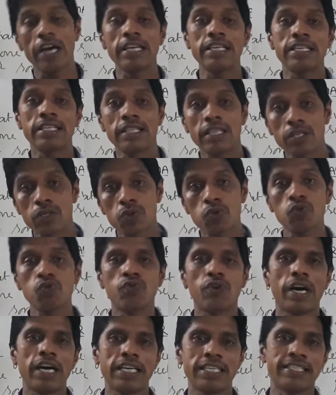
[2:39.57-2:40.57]
voices.
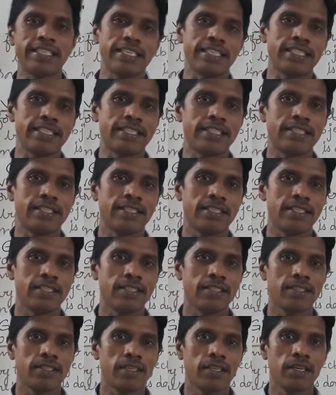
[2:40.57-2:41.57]

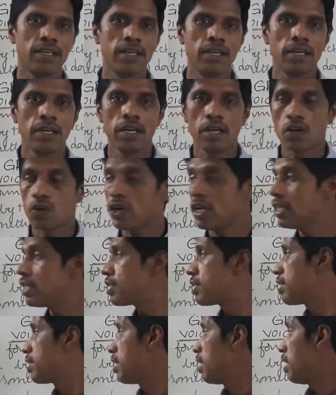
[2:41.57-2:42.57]
Right?
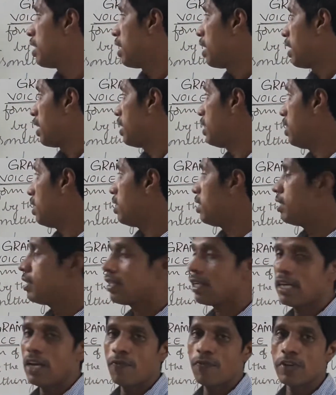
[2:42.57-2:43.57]
Here the definition,
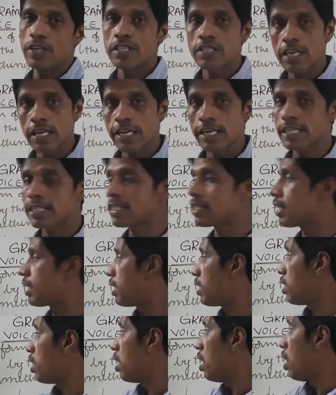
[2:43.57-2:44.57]
let us see.
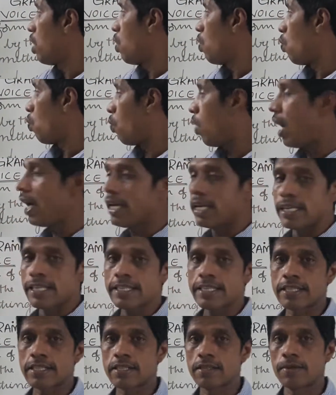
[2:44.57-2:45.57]
Voice
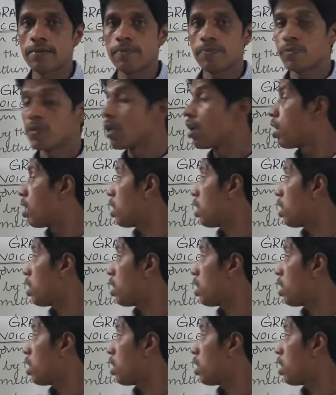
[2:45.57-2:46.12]
is